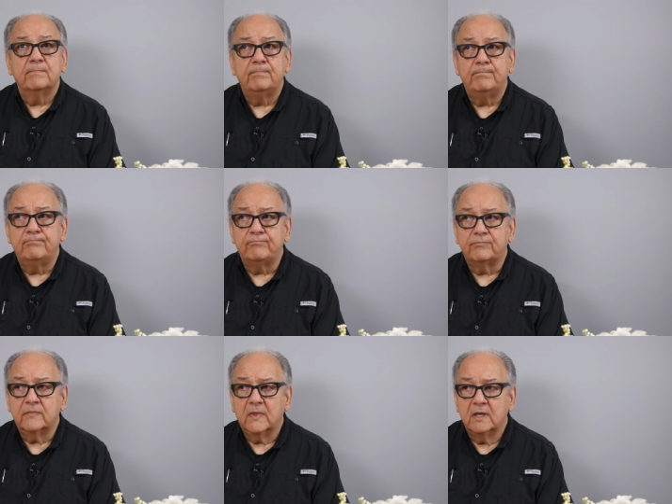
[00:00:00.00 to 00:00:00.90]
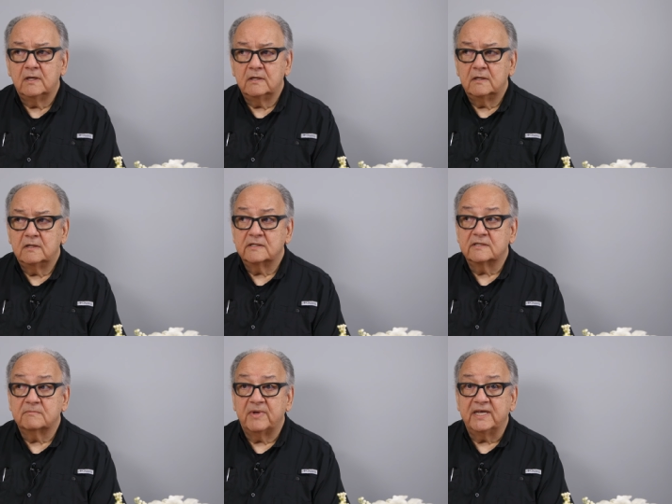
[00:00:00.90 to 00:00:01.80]
hmm,
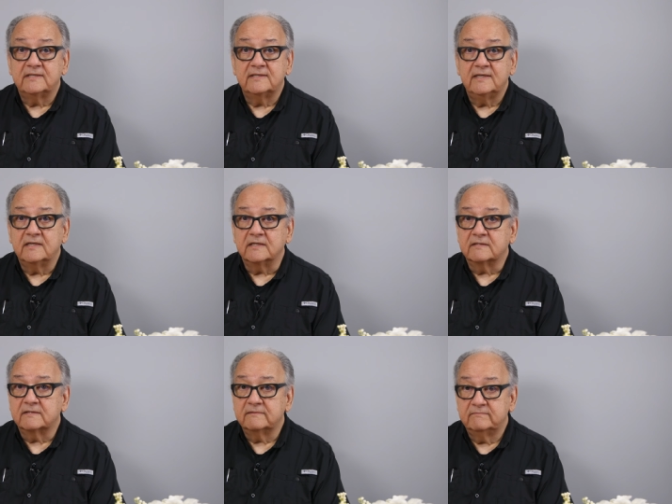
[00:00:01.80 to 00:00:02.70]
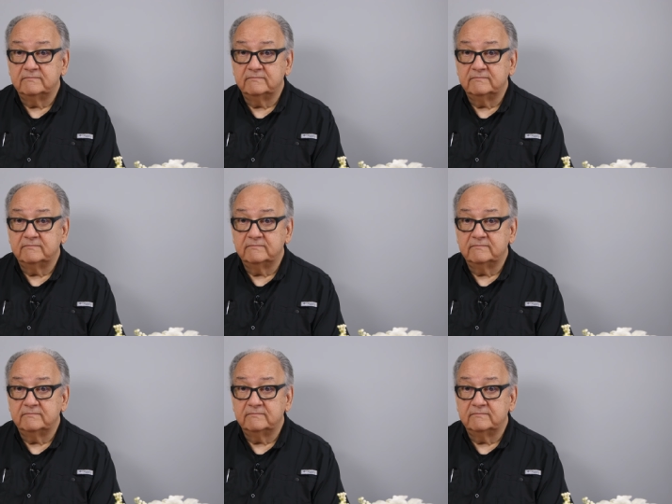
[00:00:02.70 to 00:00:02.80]
spaciness.